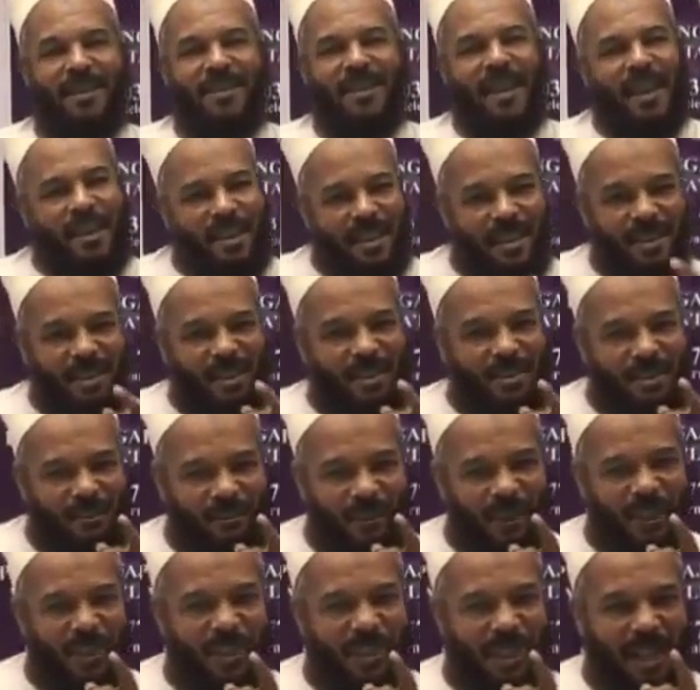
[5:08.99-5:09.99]
Yeah, there's a
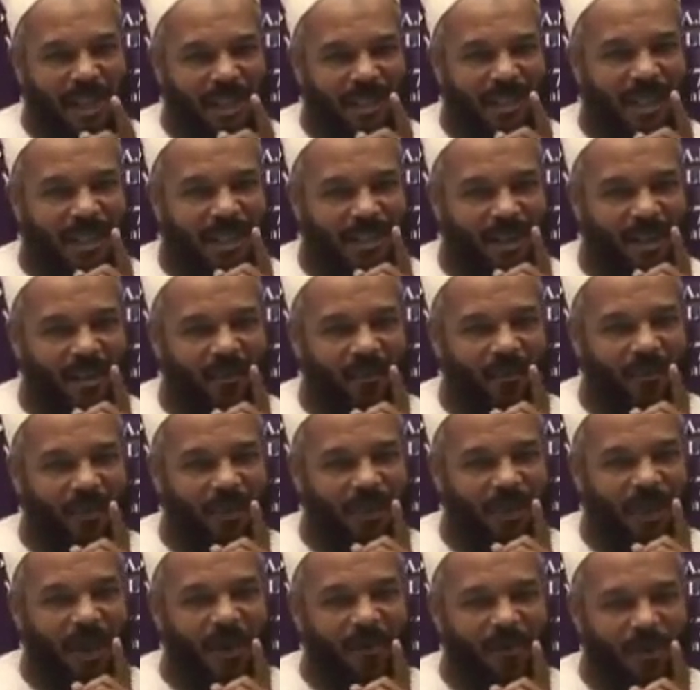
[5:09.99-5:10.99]
fish like that
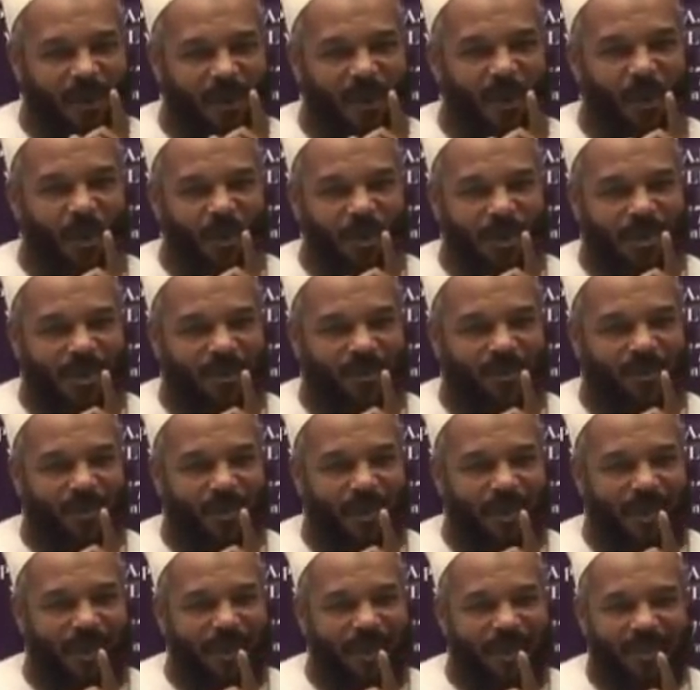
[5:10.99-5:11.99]
off the coast of
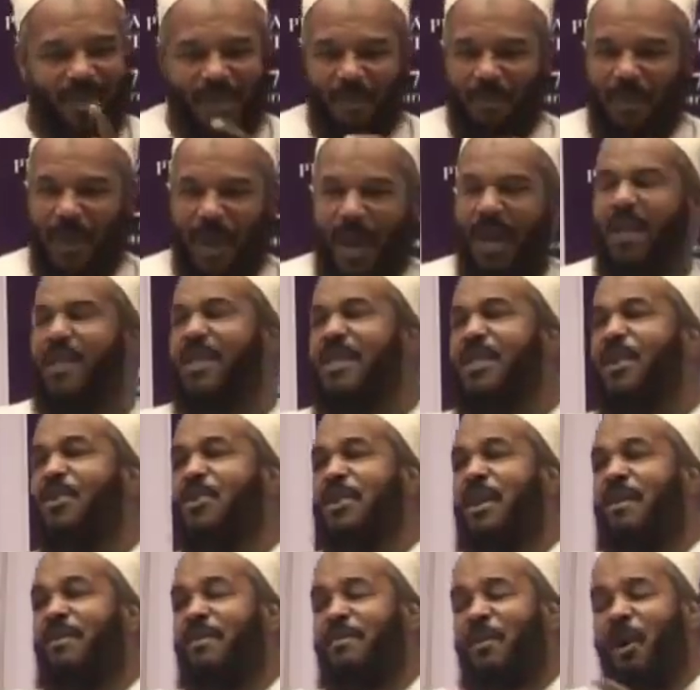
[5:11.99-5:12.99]
Japan. And
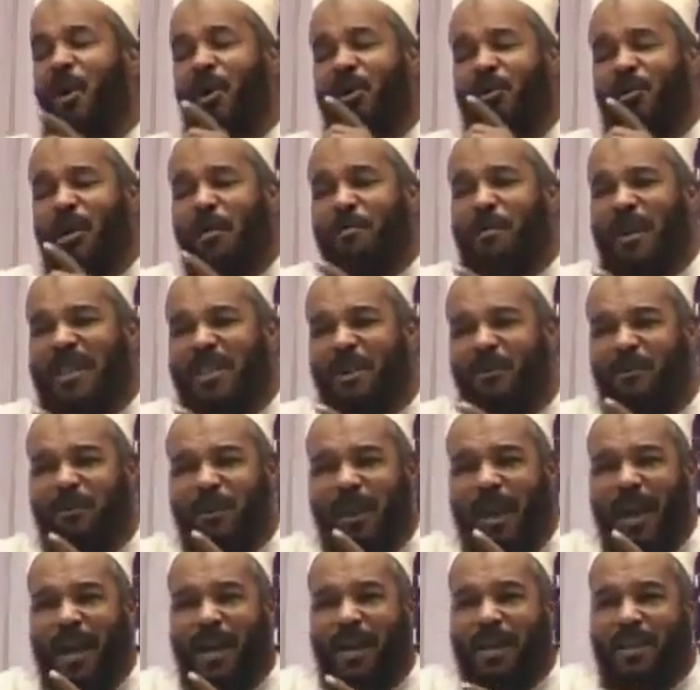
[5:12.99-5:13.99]
there's also a
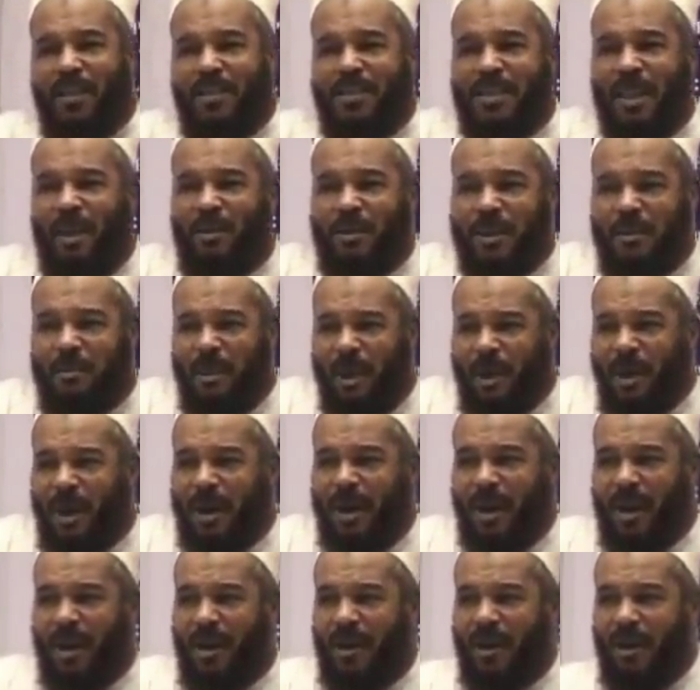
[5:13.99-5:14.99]
butterfly in South
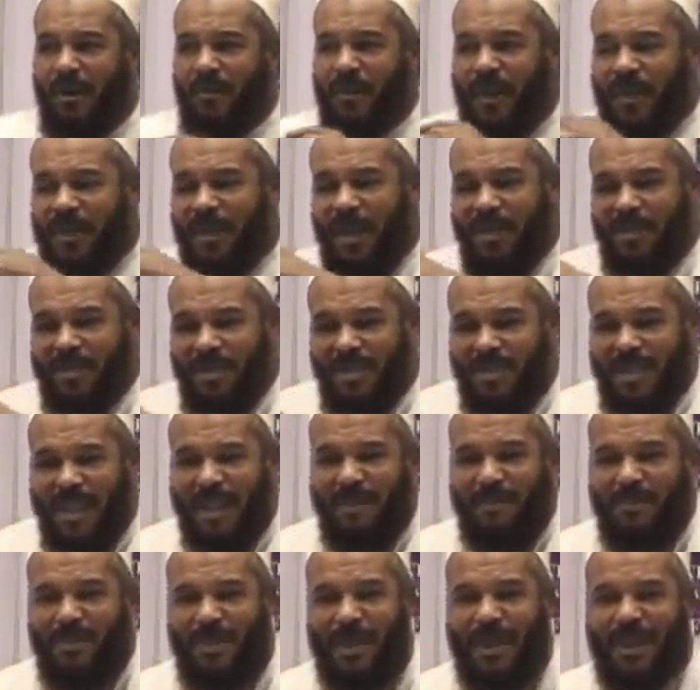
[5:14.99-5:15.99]
America that does the
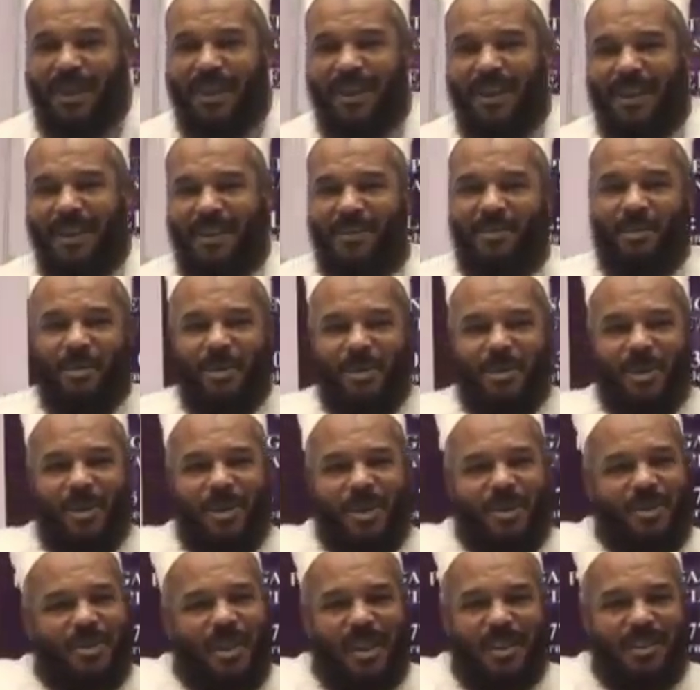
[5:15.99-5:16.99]
same thing. So he
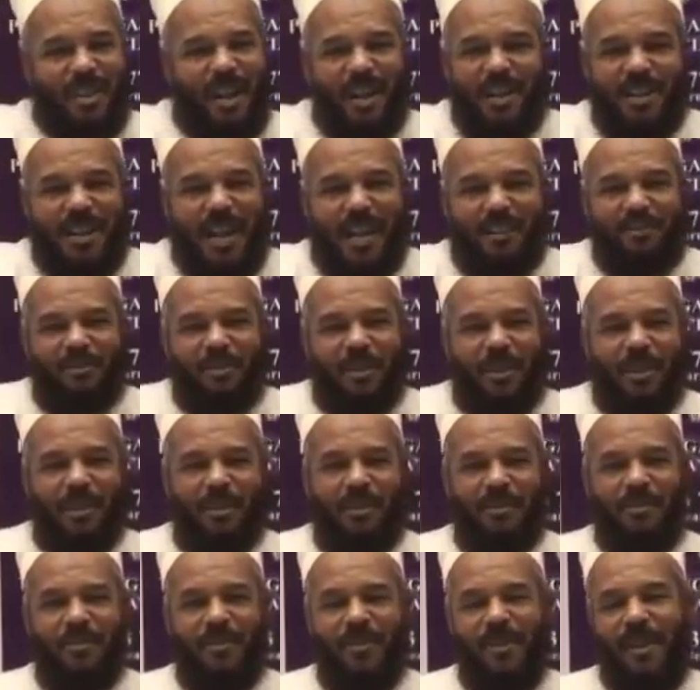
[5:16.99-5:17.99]
said, it's not unnatural.
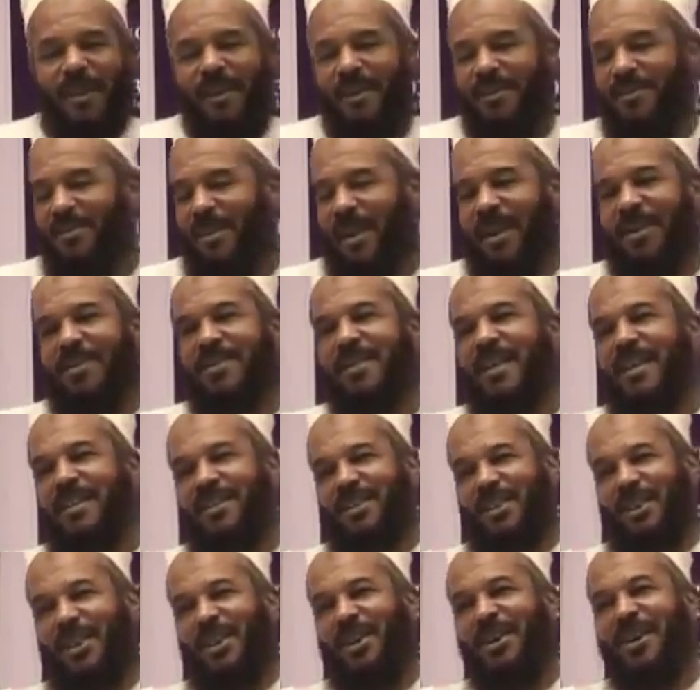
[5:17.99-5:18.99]
So I
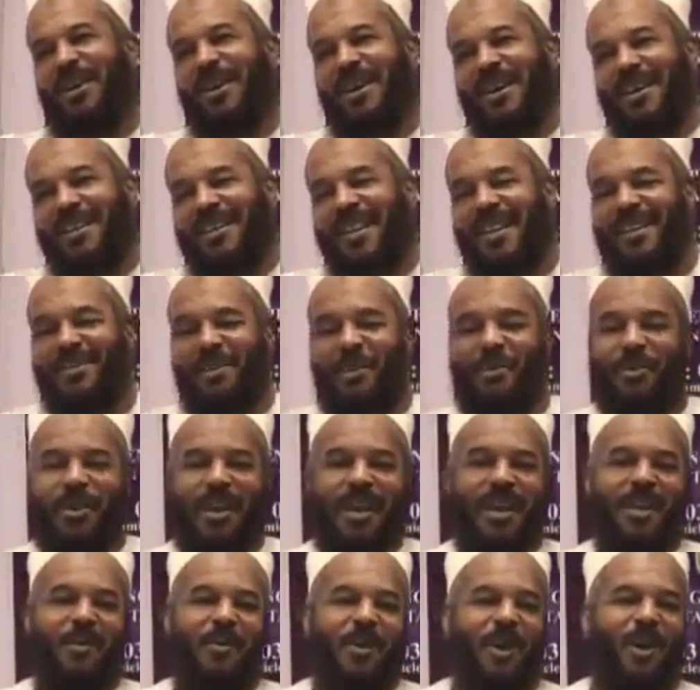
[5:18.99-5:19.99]
said there that,
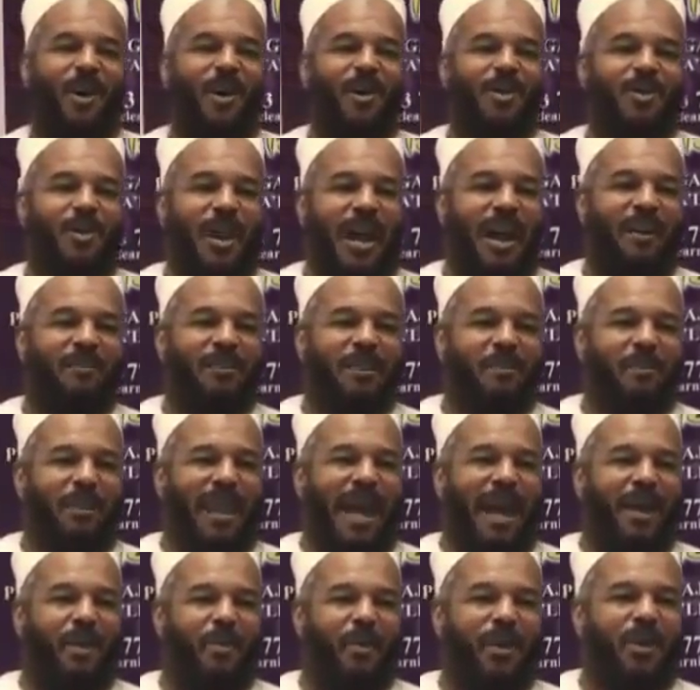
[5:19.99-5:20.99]
okay, we also have the
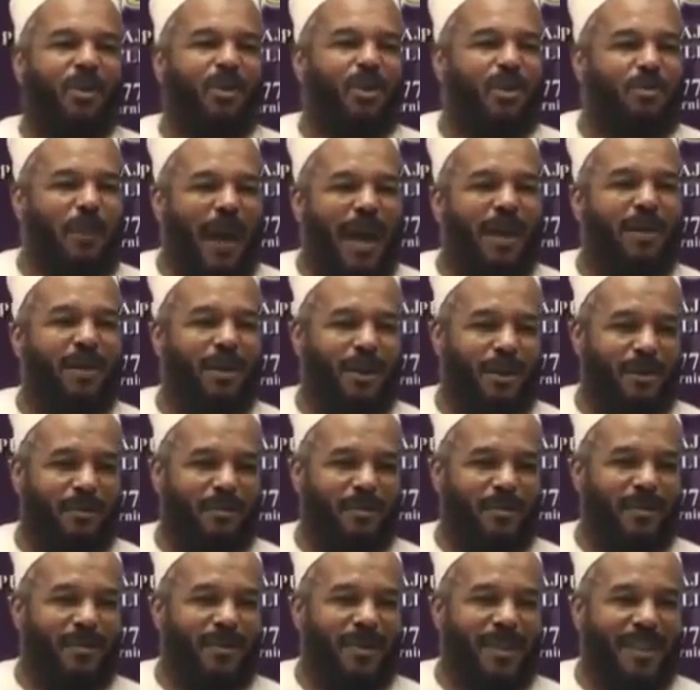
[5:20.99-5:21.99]
black widow spider.
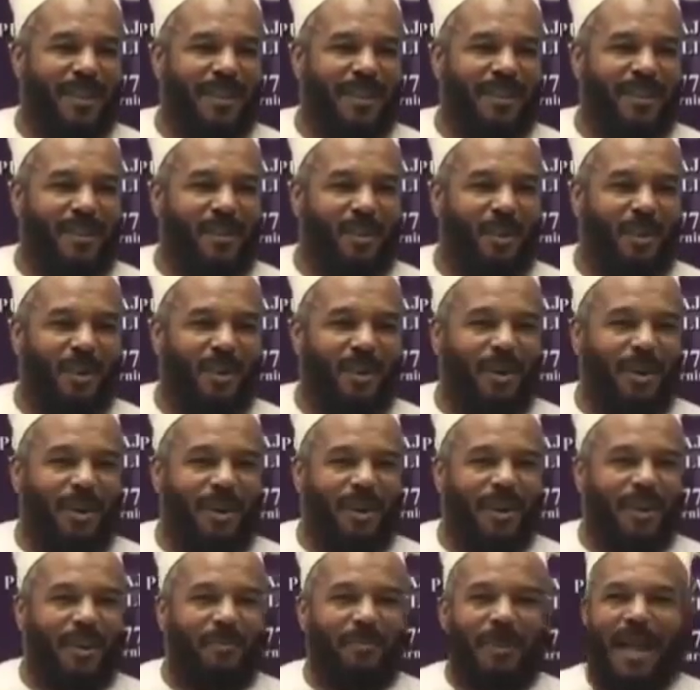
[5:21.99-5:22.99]

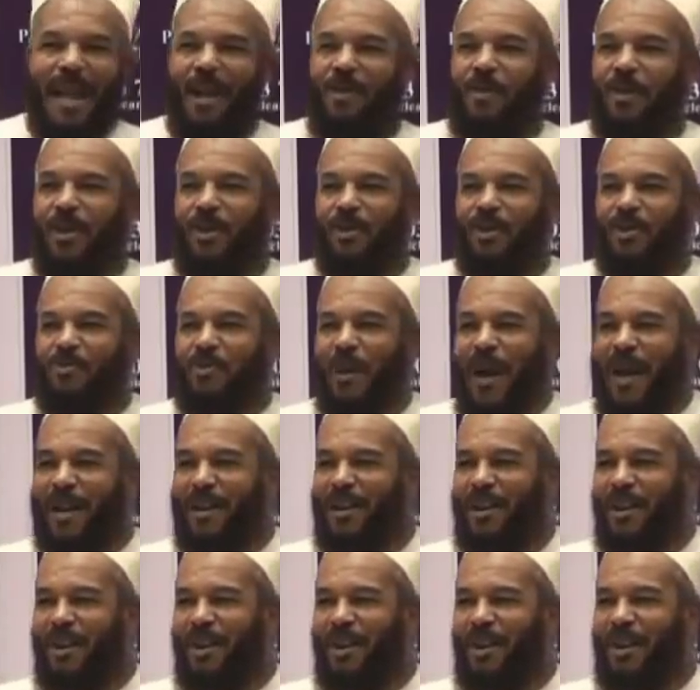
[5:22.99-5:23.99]
The black widow
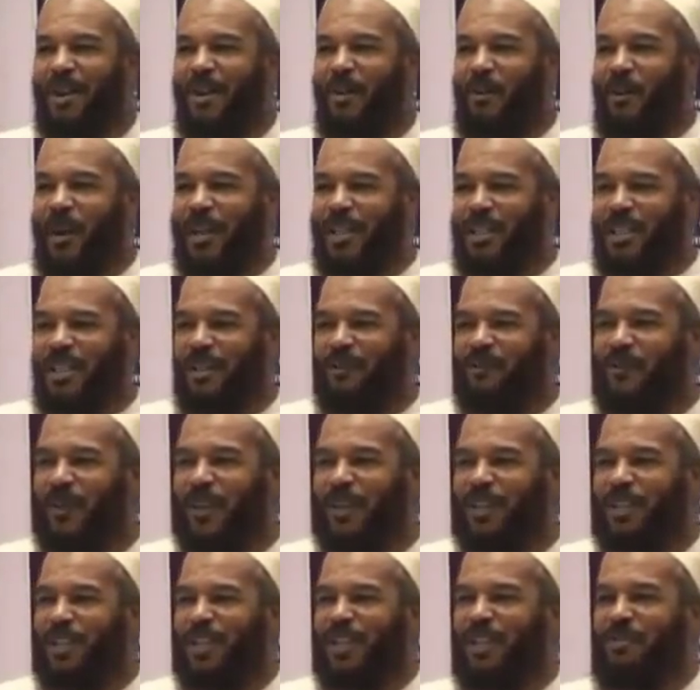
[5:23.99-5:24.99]
spider, when she
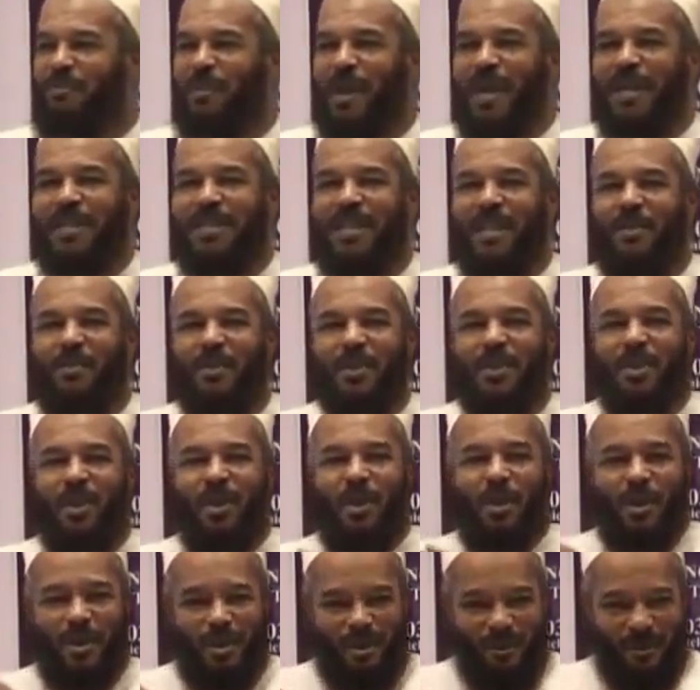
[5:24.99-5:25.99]
finishes mating with
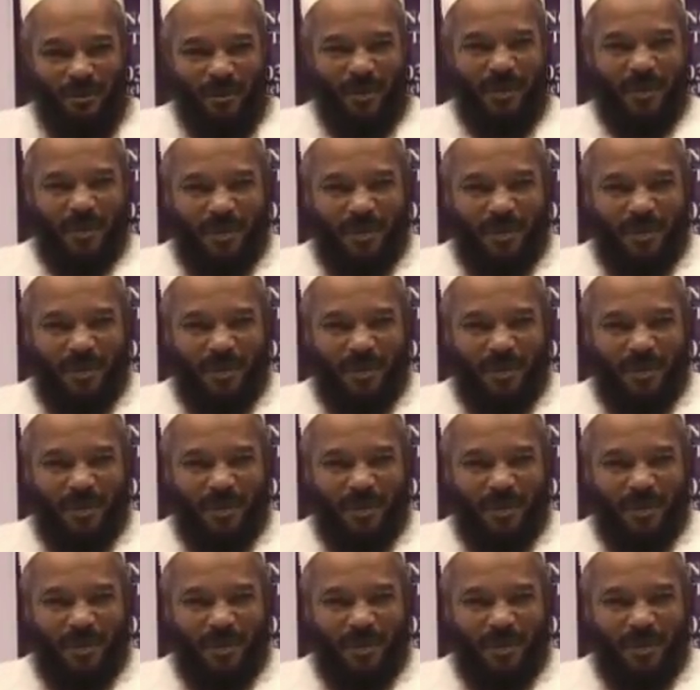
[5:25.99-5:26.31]
her